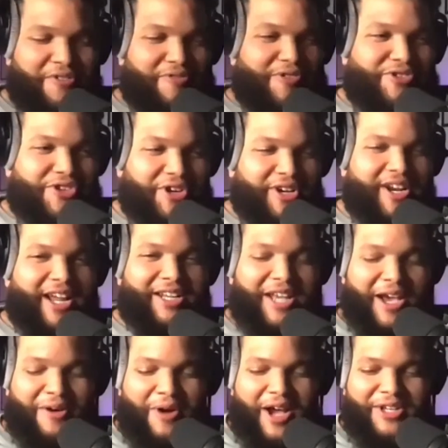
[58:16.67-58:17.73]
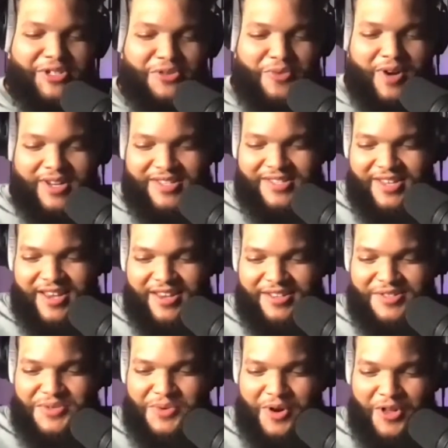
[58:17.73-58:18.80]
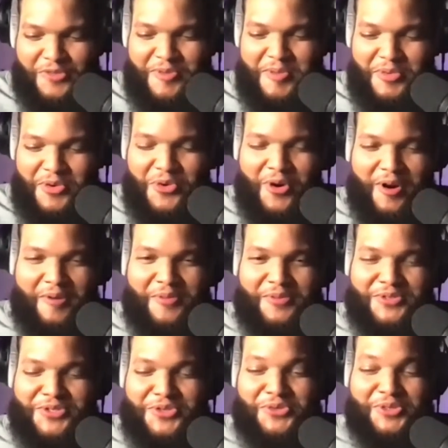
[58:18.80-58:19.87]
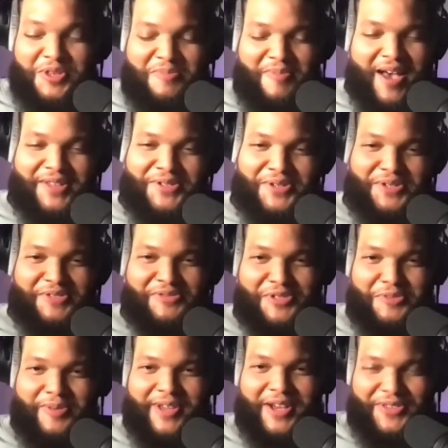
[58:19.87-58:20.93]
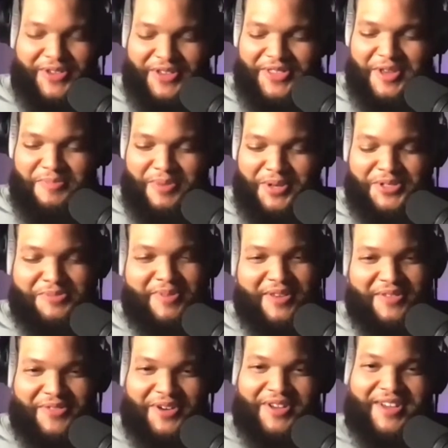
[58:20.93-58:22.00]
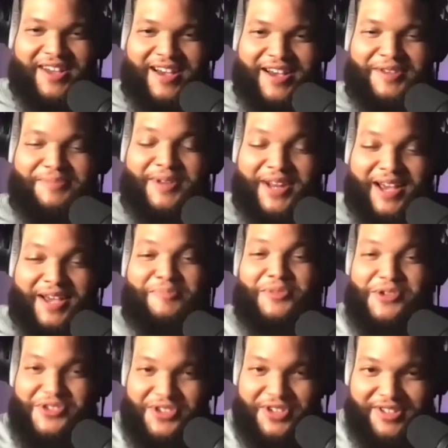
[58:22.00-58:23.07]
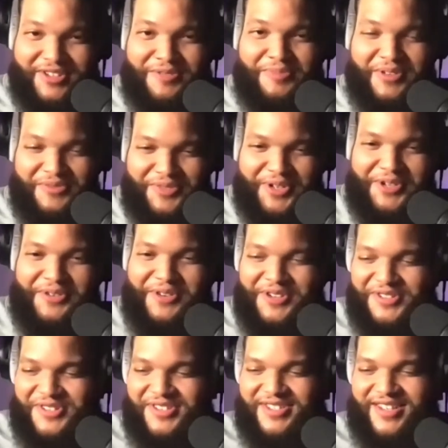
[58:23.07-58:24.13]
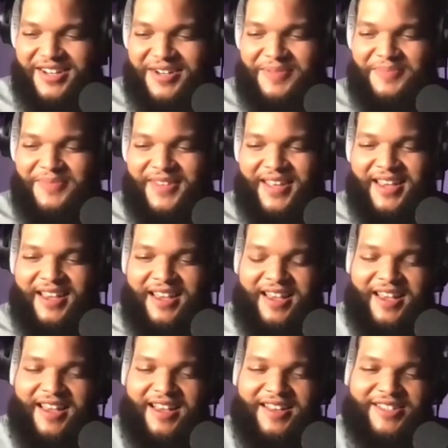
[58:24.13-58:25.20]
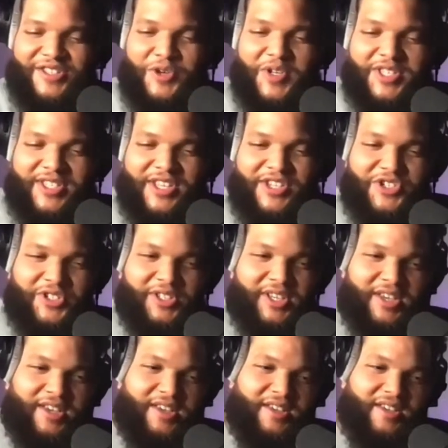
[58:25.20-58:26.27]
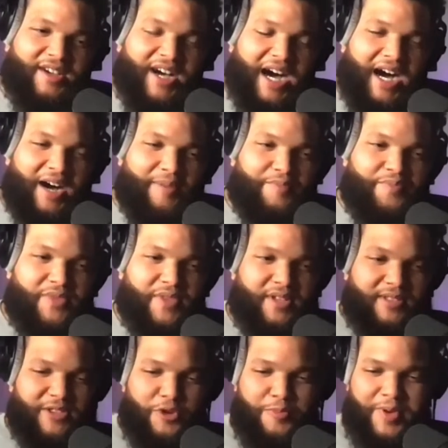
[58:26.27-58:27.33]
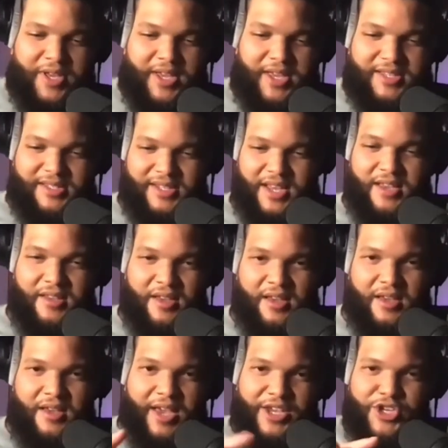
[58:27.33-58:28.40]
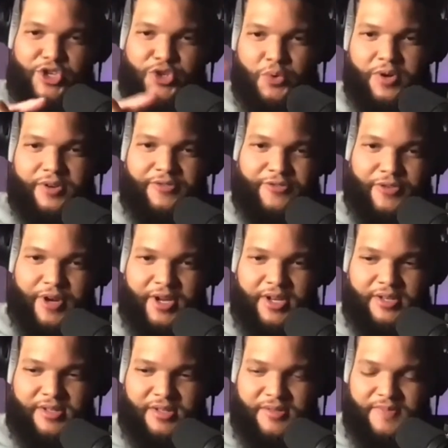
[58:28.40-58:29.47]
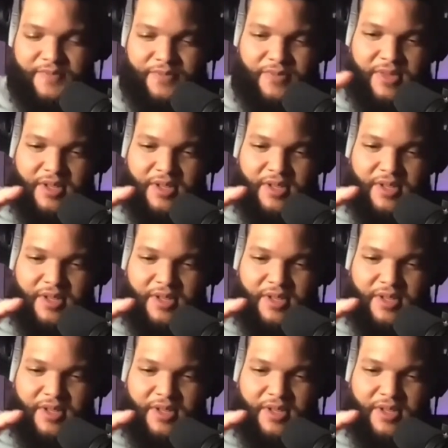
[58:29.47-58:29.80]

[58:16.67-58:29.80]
sure. And I do want to say to all the people who are truly masters of looping out there, I think Bill is being very kind, but I appreciate it. You're being very gracious. So essentially, looping is taking a short phrase,